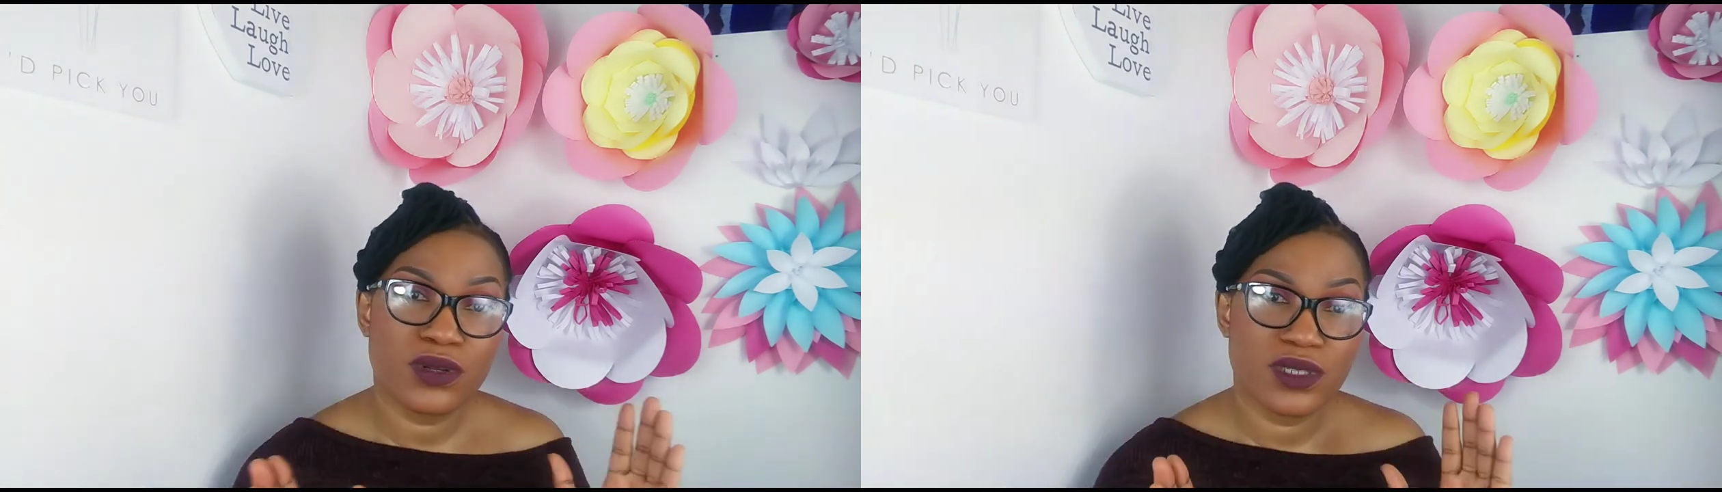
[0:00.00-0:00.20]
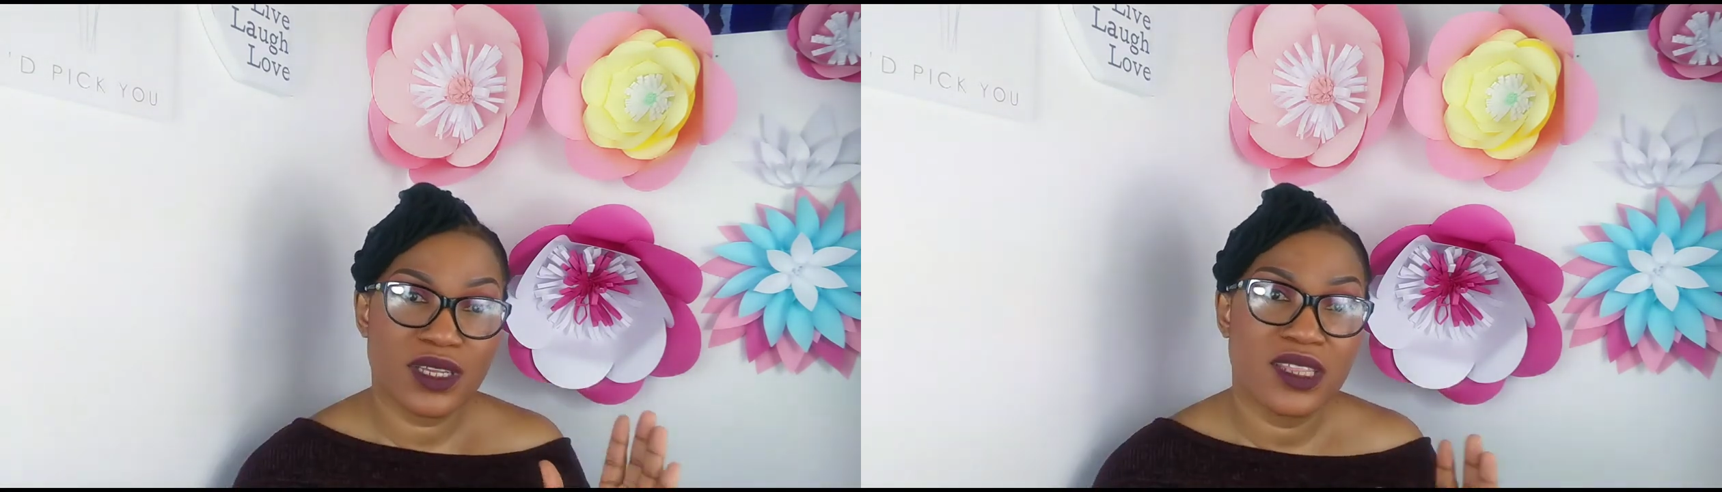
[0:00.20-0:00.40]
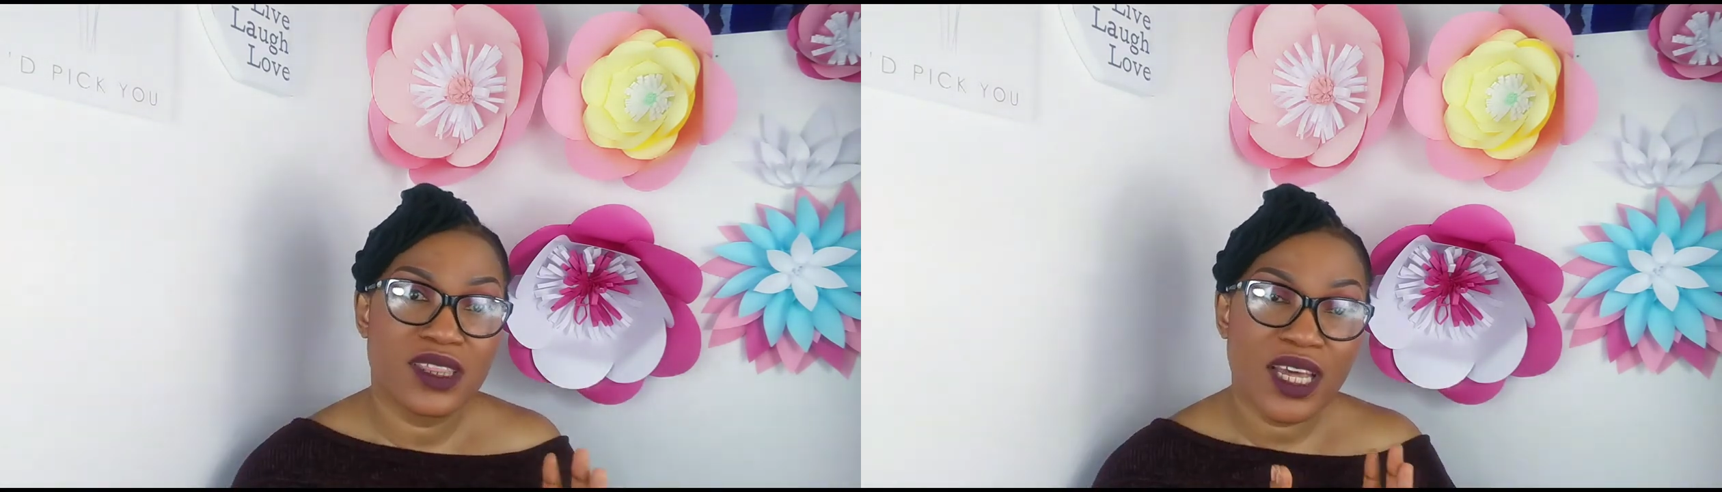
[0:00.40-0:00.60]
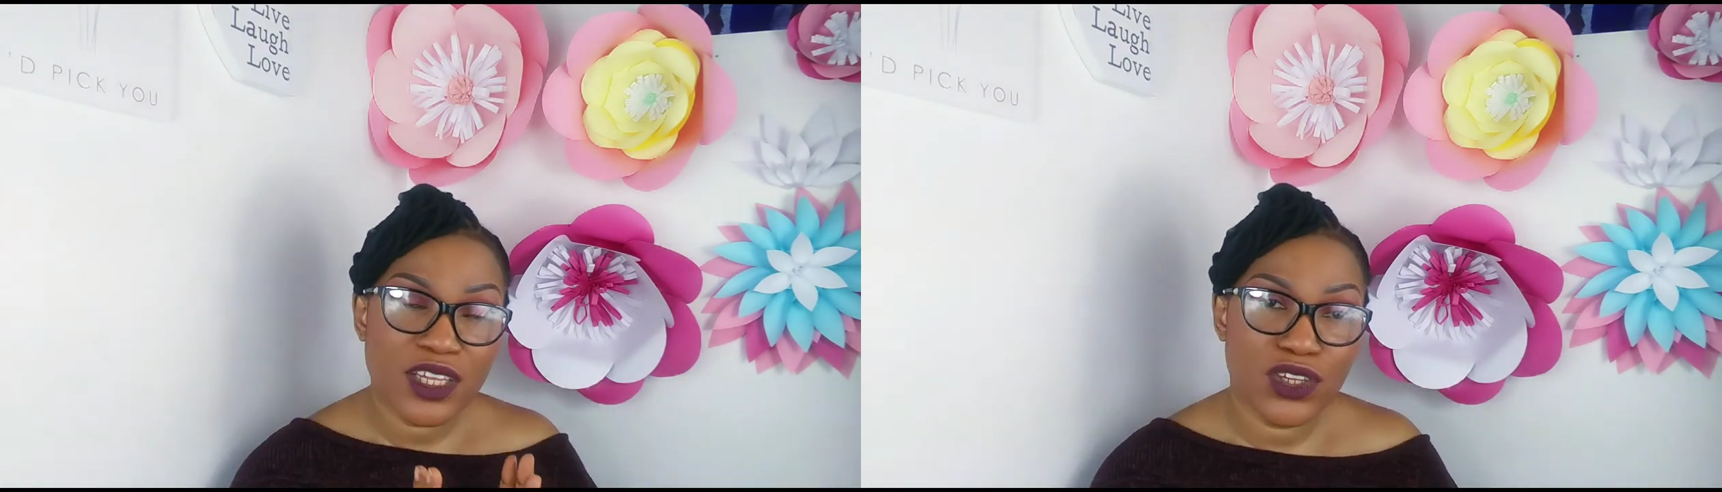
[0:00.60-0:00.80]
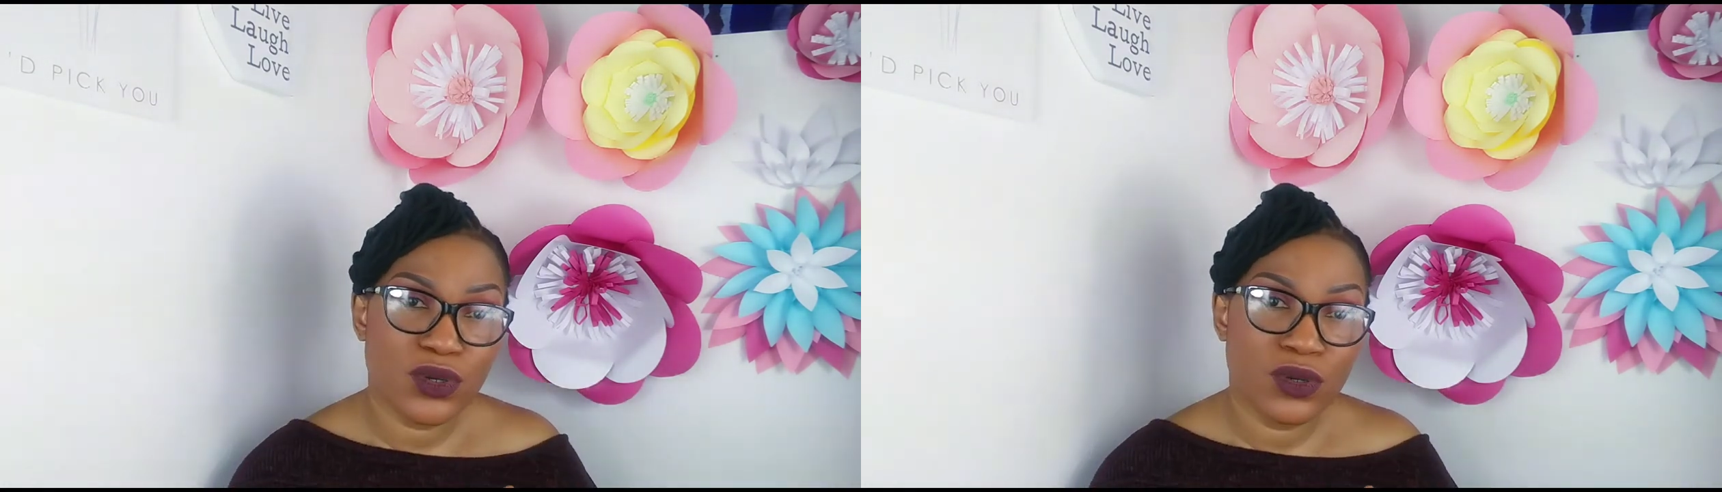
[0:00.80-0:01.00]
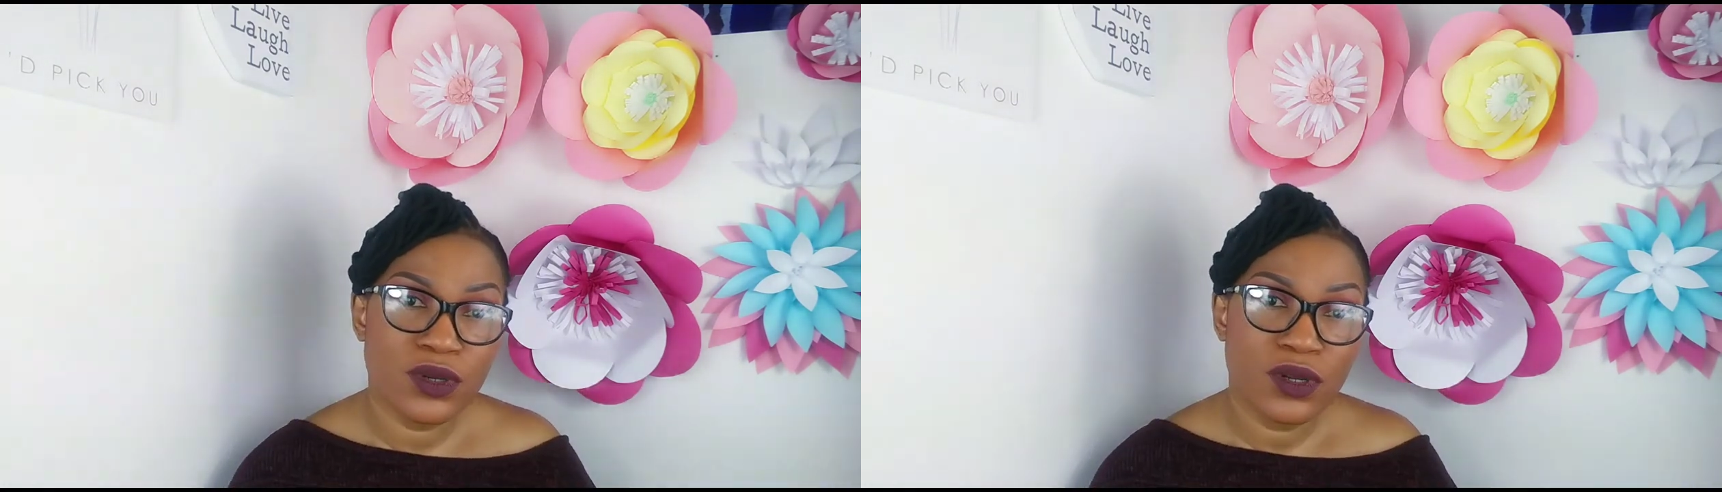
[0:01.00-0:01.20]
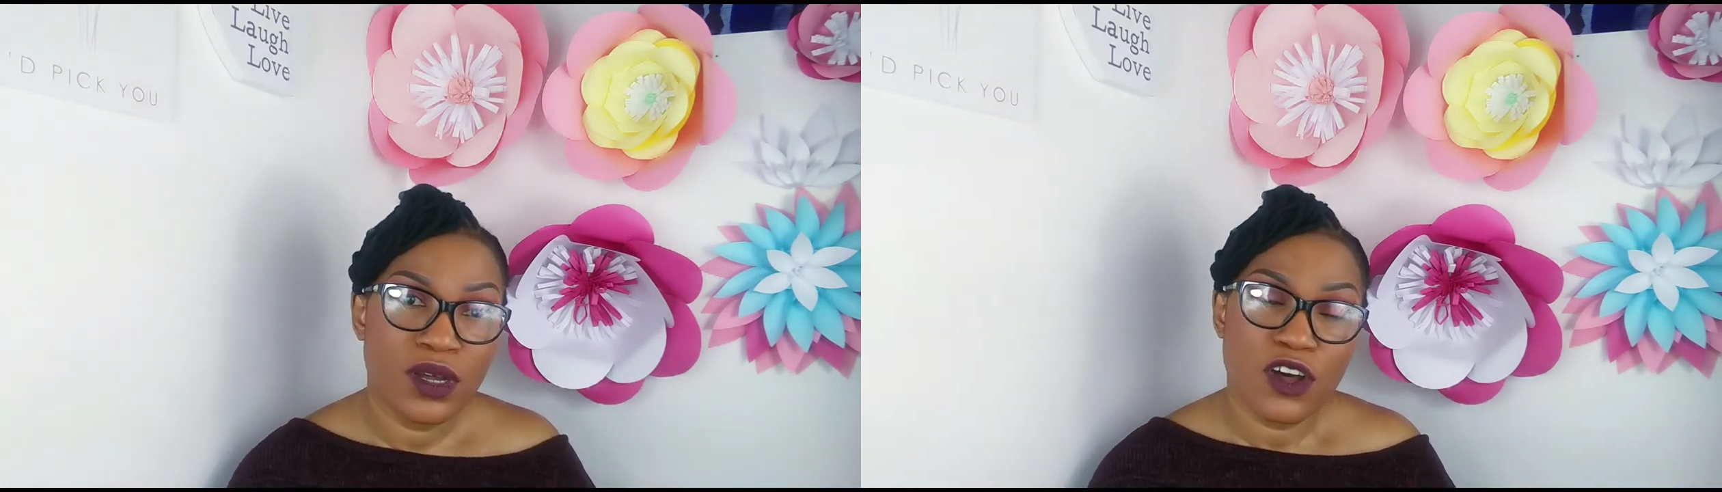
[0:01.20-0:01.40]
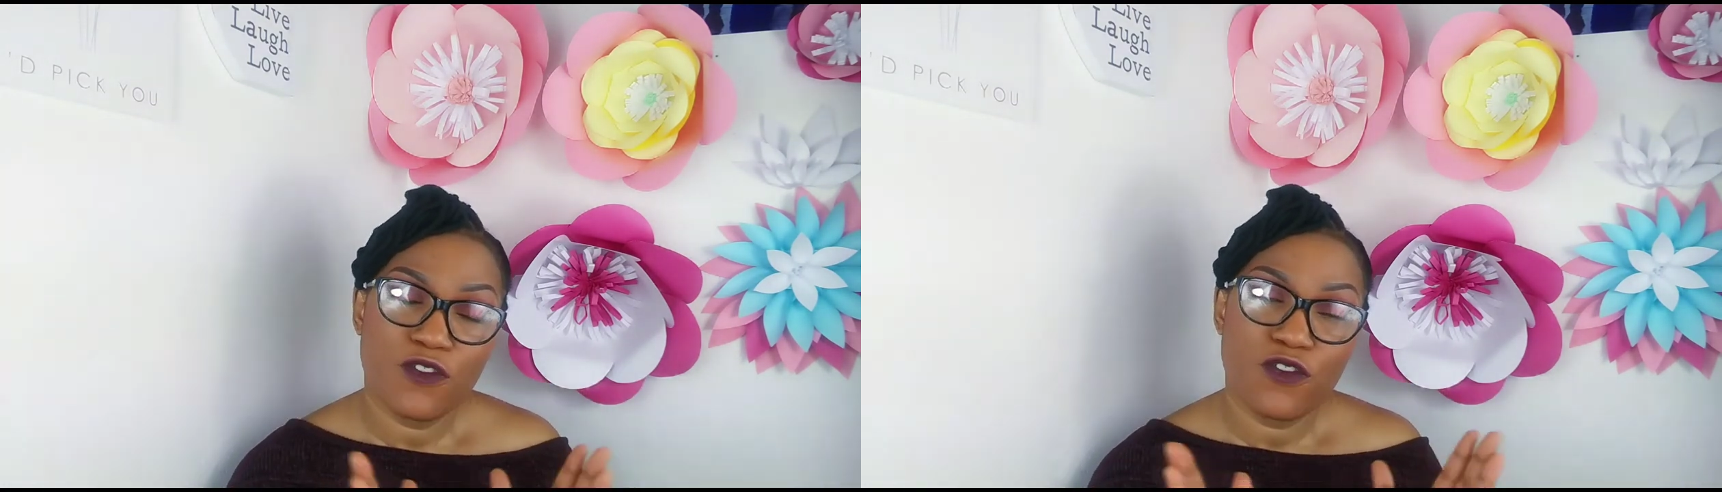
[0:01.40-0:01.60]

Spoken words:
gonna say thank you